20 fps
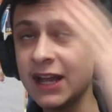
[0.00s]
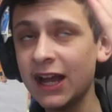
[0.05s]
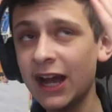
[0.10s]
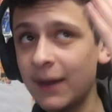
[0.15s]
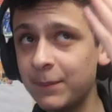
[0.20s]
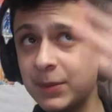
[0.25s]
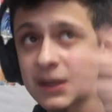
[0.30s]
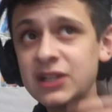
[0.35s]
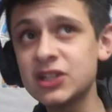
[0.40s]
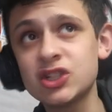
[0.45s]

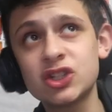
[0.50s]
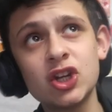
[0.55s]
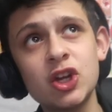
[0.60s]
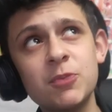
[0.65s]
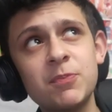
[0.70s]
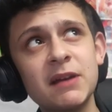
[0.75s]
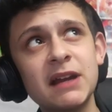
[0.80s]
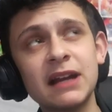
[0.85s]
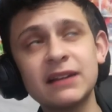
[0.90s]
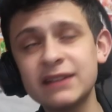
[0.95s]
I've been
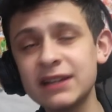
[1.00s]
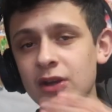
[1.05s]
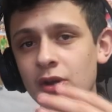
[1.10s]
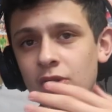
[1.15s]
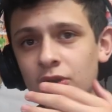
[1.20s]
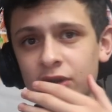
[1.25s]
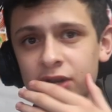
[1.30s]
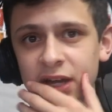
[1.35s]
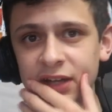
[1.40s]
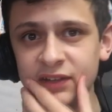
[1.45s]
stupid. I didn't
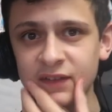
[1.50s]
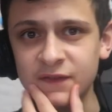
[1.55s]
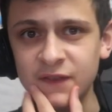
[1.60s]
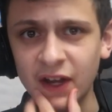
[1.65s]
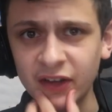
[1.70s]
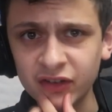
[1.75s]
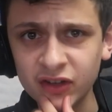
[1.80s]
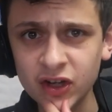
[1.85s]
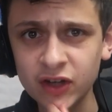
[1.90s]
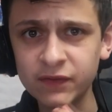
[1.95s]
organise it
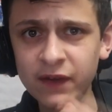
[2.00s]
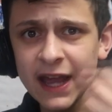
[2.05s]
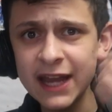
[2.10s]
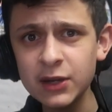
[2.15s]
fast enough.